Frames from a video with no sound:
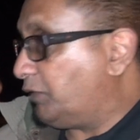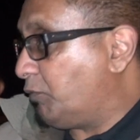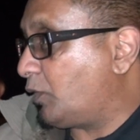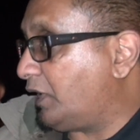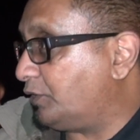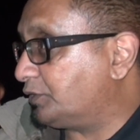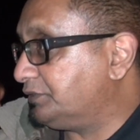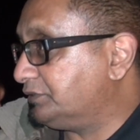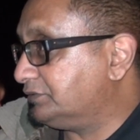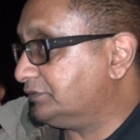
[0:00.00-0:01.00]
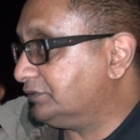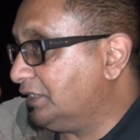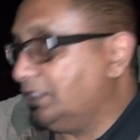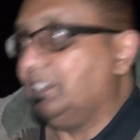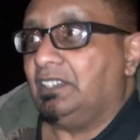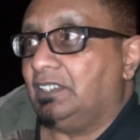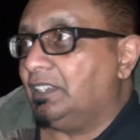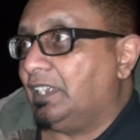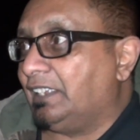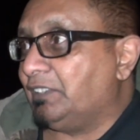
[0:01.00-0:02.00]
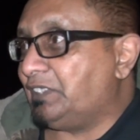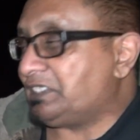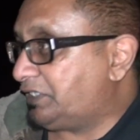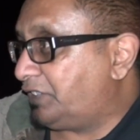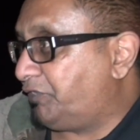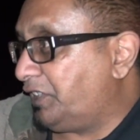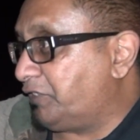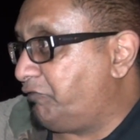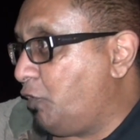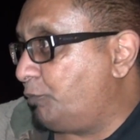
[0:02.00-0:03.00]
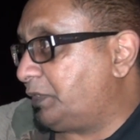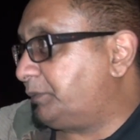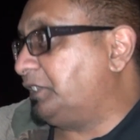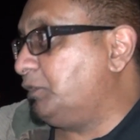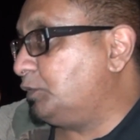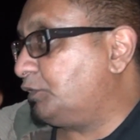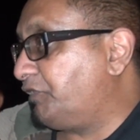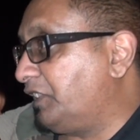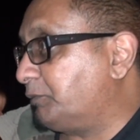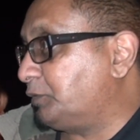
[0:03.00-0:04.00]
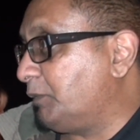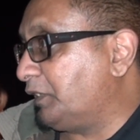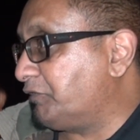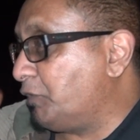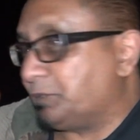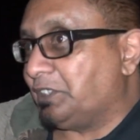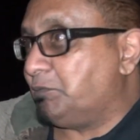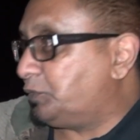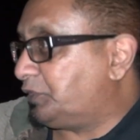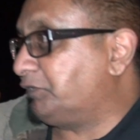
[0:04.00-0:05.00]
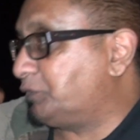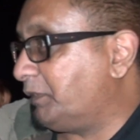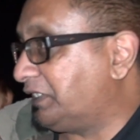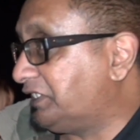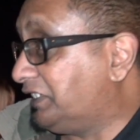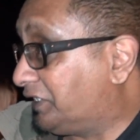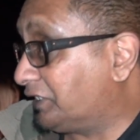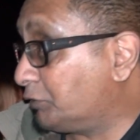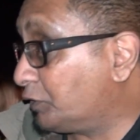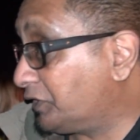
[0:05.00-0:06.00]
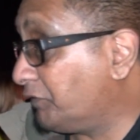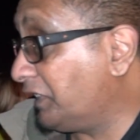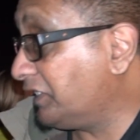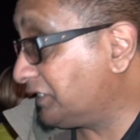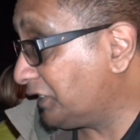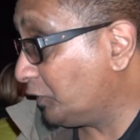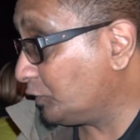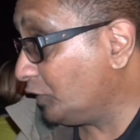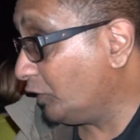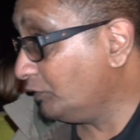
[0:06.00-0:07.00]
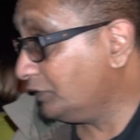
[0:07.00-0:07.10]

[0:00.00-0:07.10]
they walk out. Yeah. And if they start filling forms up, they don't want to fill up too many forms, they don't want to give too many details to a civilian they don't know.